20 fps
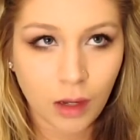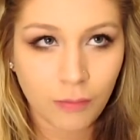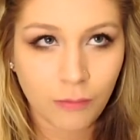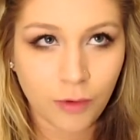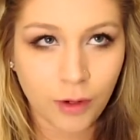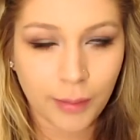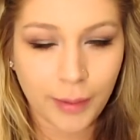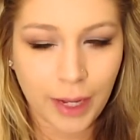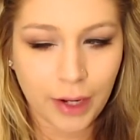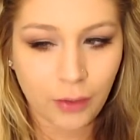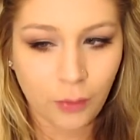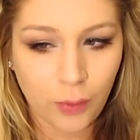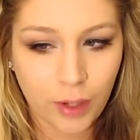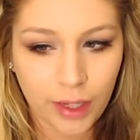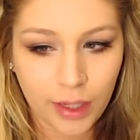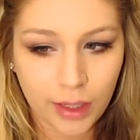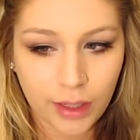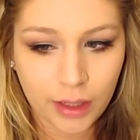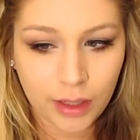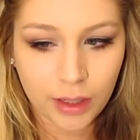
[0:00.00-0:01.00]
for about a
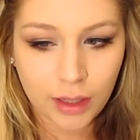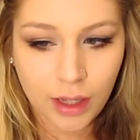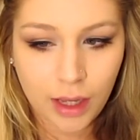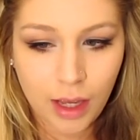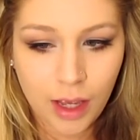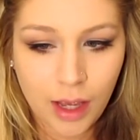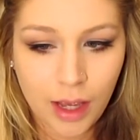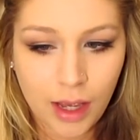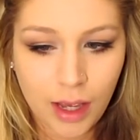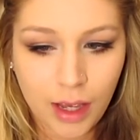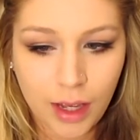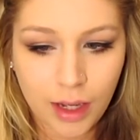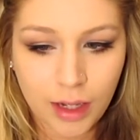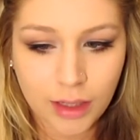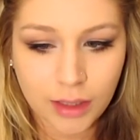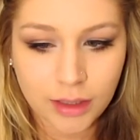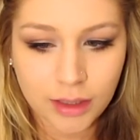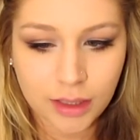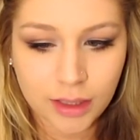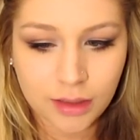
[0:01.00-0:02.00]
week,
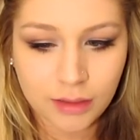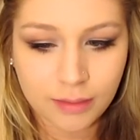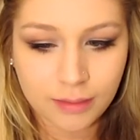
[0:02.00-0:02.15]
and